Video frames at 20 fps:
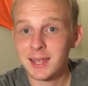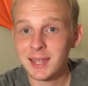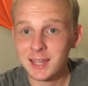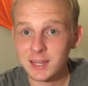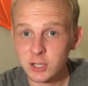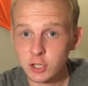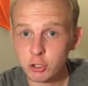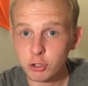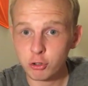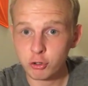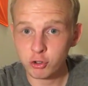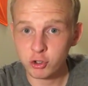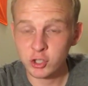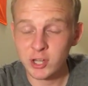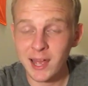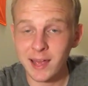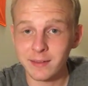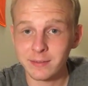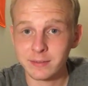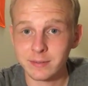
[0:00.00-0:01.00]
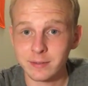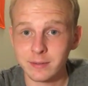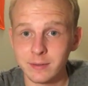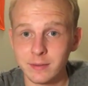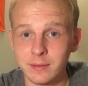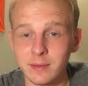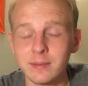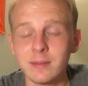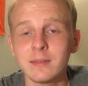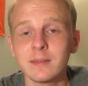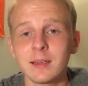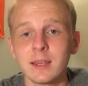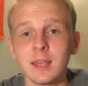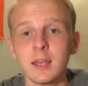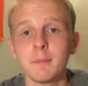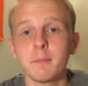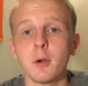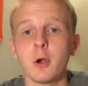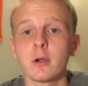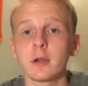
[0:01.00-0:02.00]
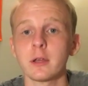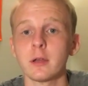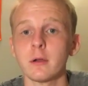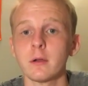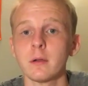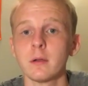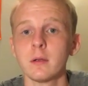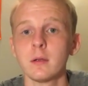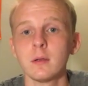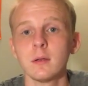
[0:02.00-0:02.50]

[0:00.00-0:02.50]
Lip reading: into your chest. This is a key part here.